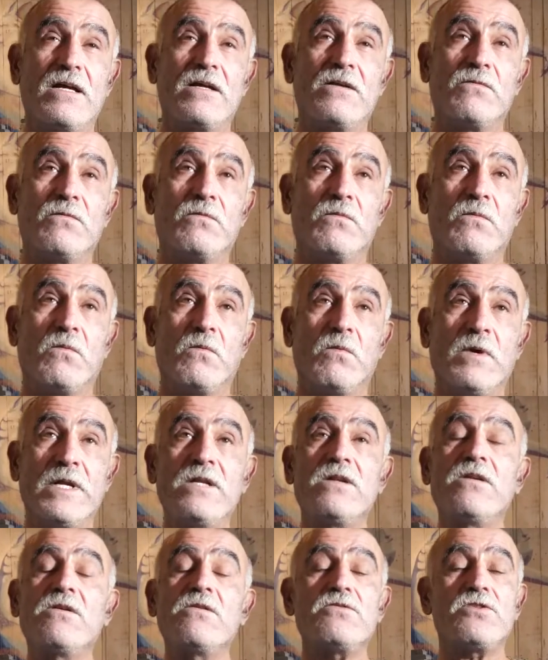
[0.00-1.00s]
Uh,
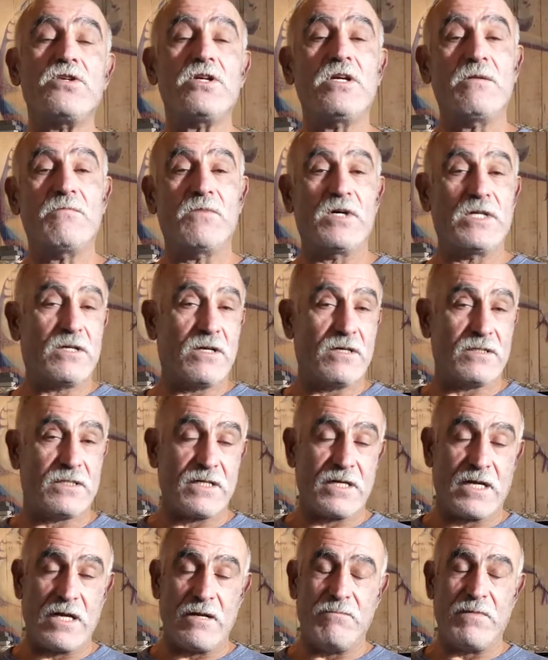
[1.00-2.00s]
when Nushin, my daughter,
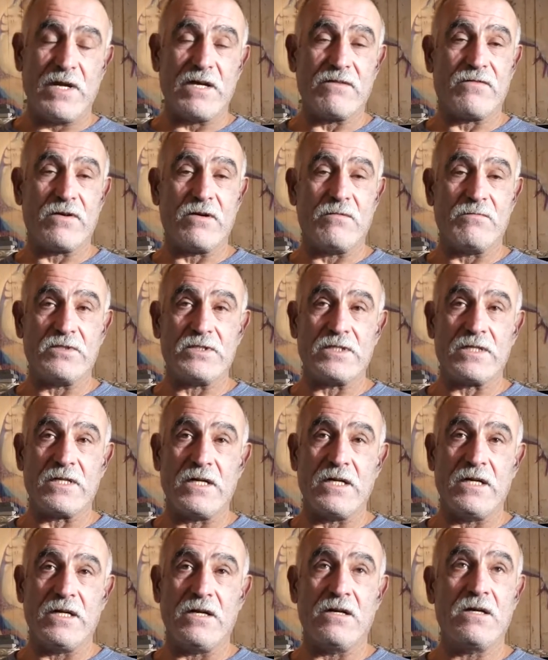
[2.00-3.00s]
came back from
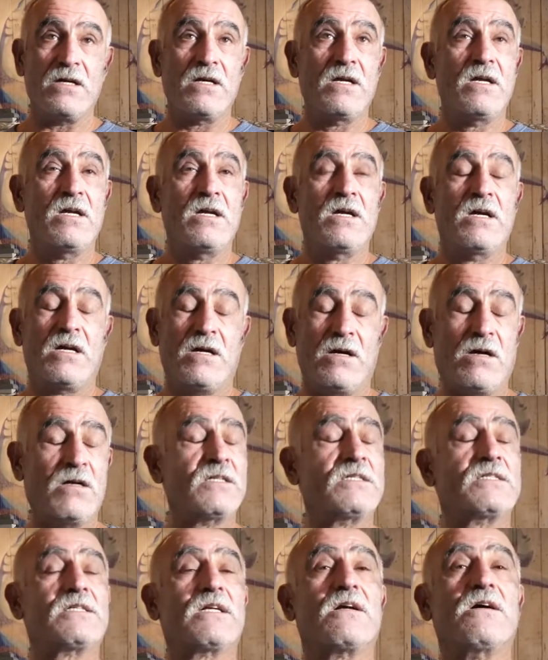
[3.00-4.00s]
Australia,
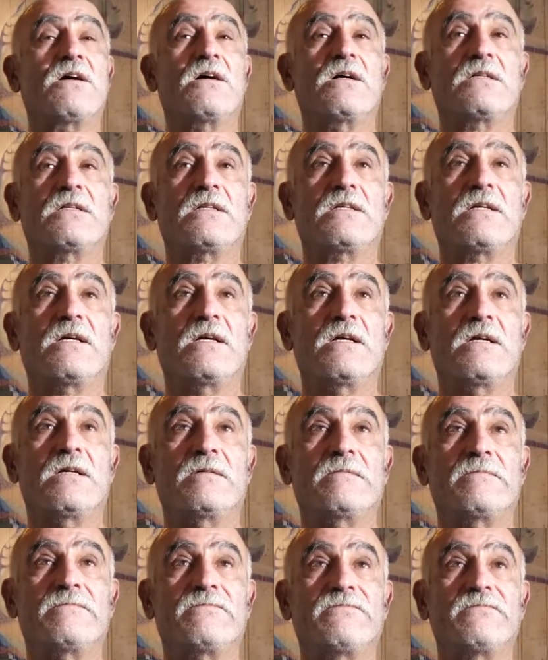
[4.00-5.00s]
honest to God,
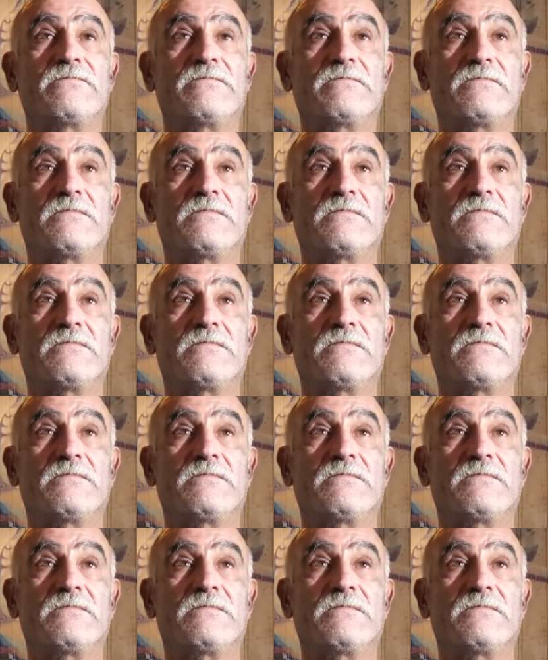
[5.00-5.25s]
um,